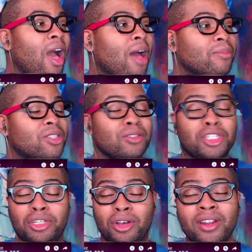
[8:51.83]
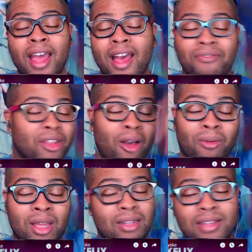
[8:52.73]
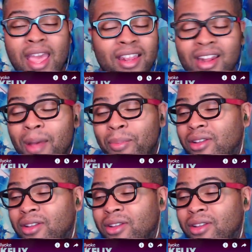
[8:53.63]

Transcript: So she could have, you know, taken it up and